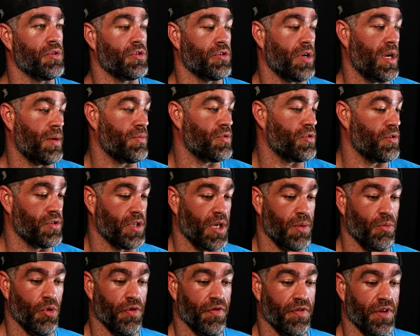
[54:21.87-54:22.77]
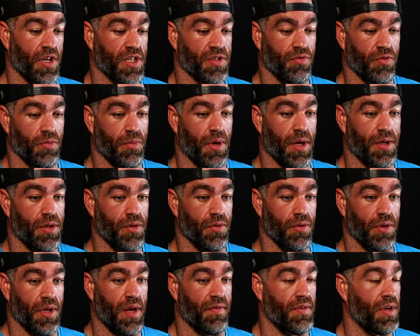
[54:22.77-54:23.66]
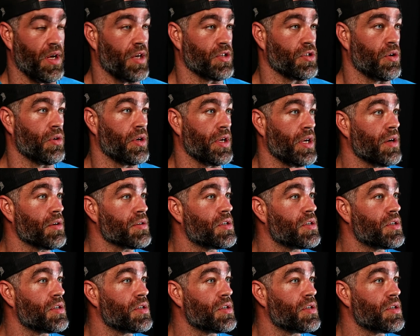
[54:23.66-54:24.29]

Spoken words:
Your hamstrings are getting more flexible by doing heavy ass RDLs.